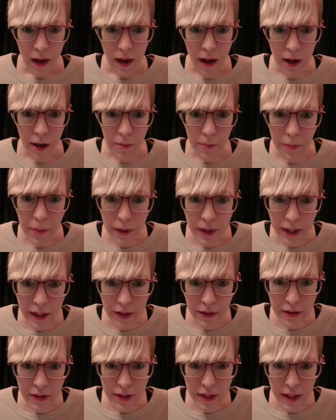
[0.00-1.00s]
But
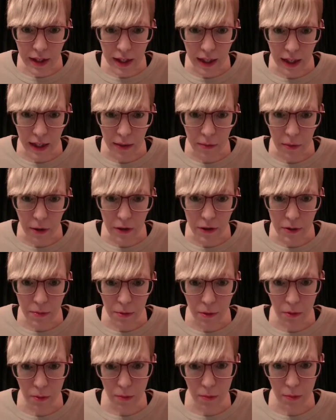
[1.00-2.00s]
here's the key,
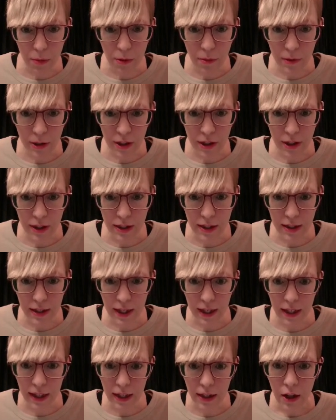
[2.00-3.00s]
multiple permission
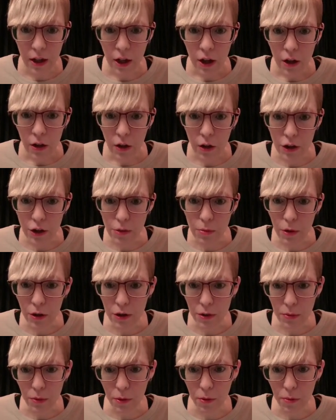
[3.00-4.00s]
state, launch
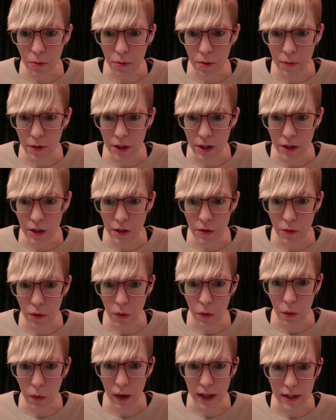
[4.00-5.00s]
multiple permissions
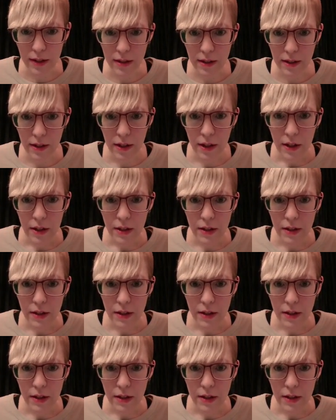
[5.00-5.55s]
request.